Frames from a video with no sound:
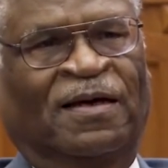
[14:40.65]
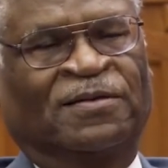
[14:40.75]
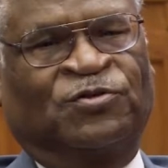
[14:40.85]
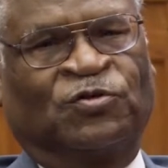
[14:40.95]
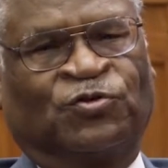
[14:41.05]

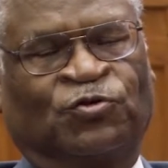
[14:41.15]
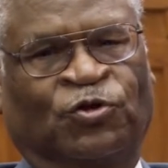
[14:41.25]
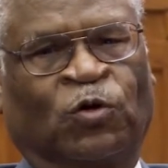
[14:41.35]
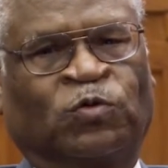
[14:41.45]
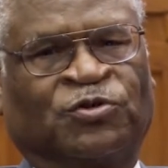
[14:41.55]
So
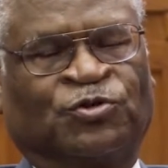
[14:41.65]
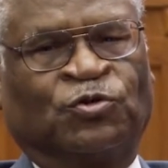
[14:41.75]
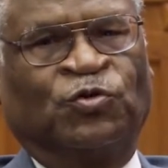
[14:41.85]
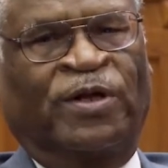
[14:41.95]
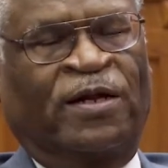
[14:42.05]
Duke was a
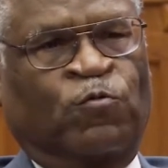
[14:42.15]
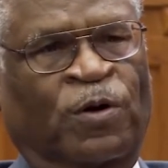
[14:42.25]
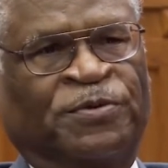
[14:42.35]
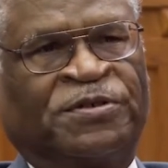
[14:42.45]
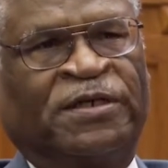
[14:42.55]
school that had a
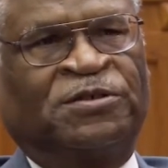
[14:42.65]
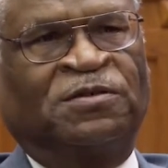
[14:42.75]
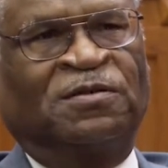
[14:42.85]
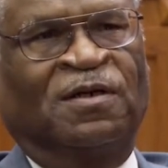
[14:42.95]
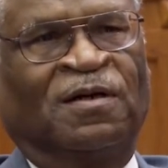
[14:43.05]

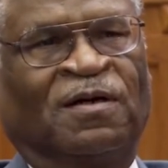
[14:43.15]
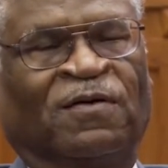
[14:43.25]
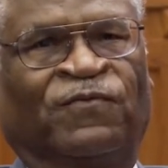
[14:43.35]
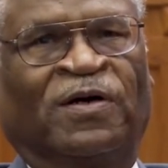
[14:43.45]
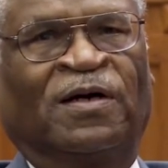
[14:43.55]
reputation
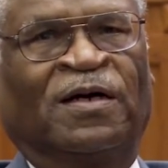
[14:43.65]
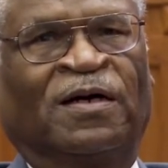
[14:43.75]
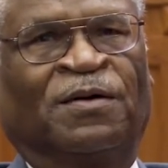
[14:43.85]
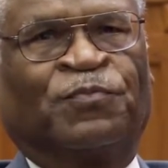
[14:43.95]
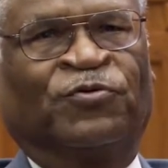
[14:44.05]

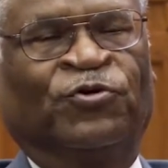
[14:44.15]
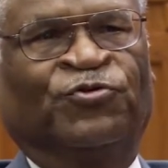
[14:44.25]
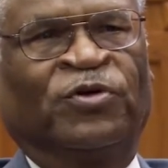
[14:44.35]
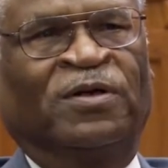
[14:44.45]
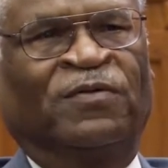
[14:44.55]
for
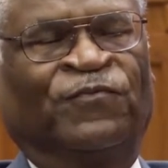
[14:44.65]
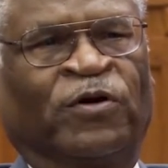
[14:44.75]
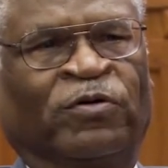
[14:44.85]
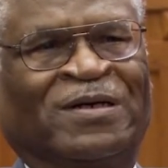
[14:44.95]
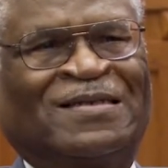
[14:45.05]
producing
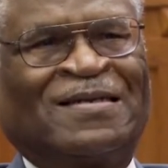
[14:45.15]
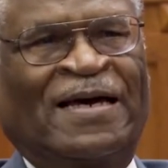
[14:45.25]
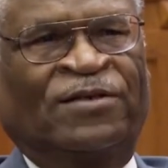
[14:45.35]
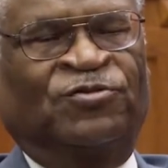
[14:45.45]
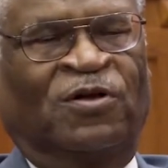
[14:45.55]
very good
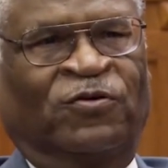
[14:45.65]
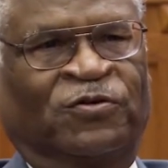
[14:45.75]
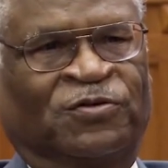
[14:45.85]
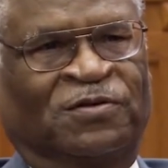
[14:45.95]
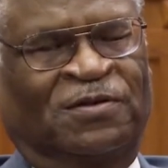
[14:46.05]
tax lawyers.